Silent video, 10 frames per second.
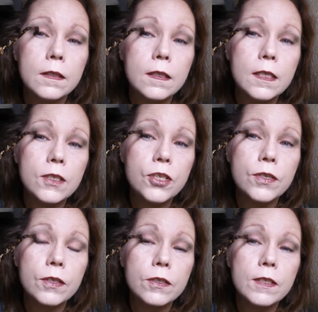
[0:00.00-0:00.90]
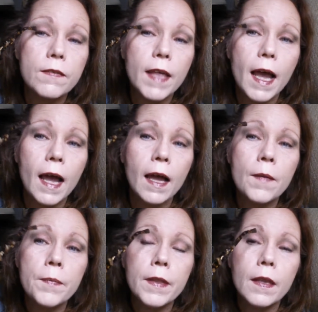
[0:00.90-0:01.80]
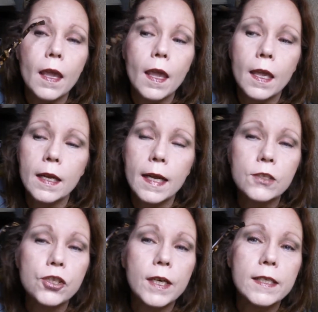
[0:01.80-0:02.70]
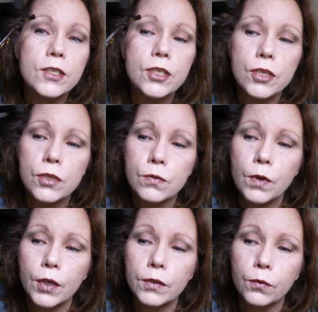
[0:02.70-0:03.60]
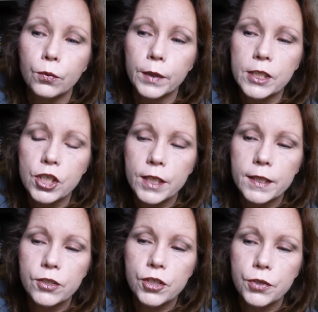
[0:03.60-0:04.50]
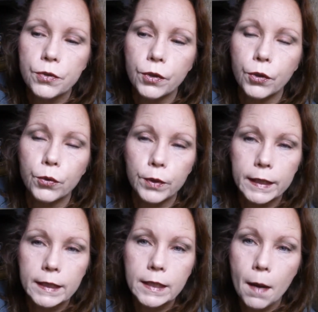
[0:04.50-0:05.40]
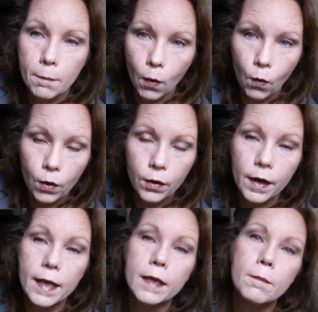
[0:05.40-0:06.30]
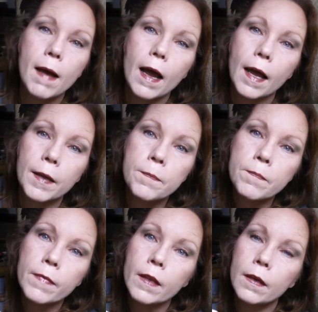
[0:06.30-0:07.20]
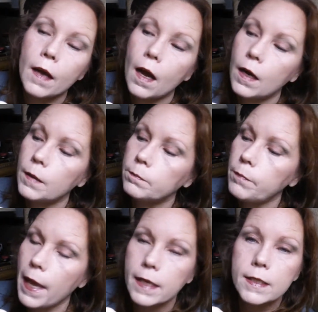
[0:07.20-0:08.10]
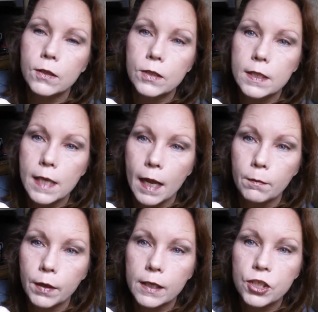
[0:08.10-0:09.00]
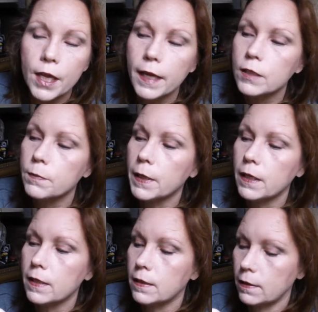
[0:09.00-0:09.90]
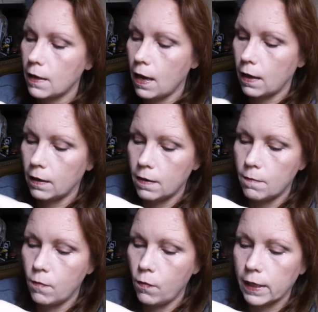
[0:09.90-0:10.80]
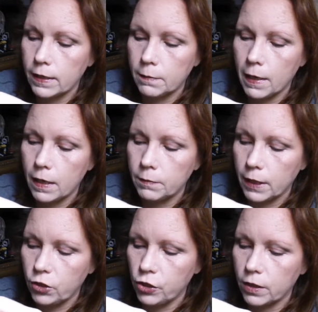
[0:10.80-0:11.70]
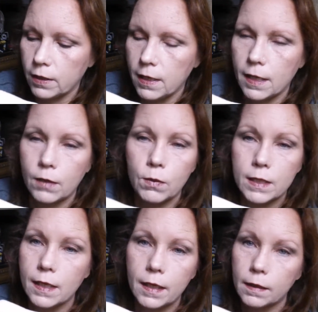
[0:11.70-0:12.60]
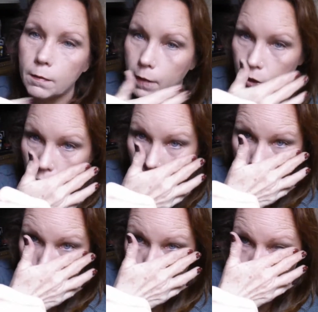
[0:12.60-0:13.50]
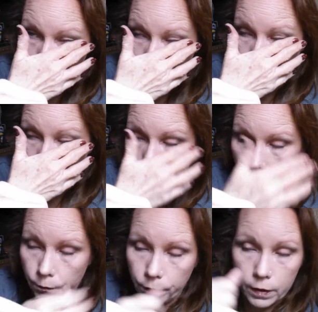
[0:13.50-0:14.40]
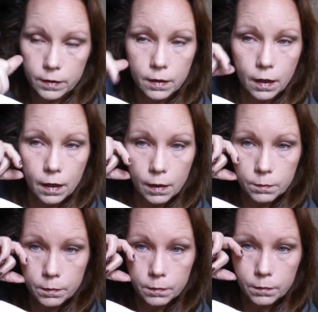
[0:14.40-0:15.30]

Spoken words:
this 2/3 of the eye, and I tried to reach into the green more in my Pan as Old as Time project, because when I did my updates, you could see that it wasn't getting much love, and